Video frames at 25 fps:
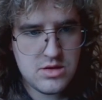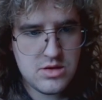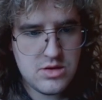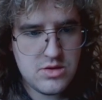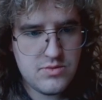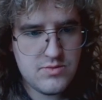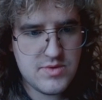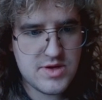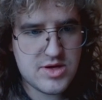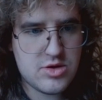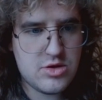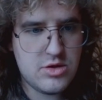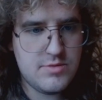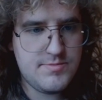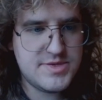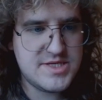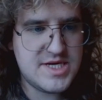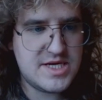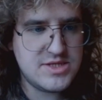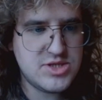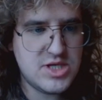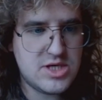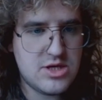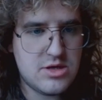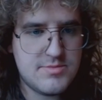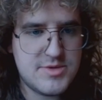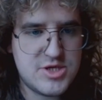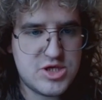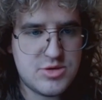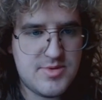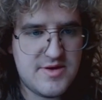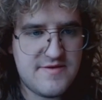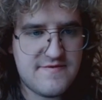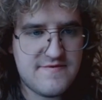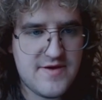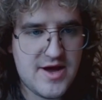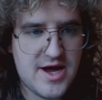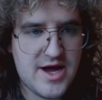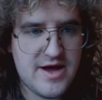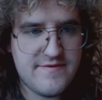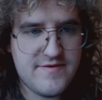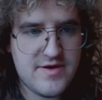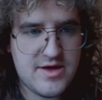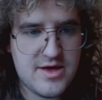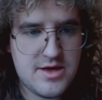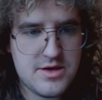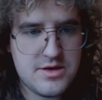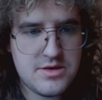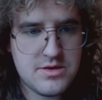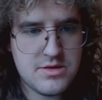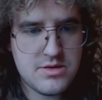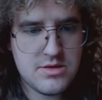We could potentially go bishop e5 here.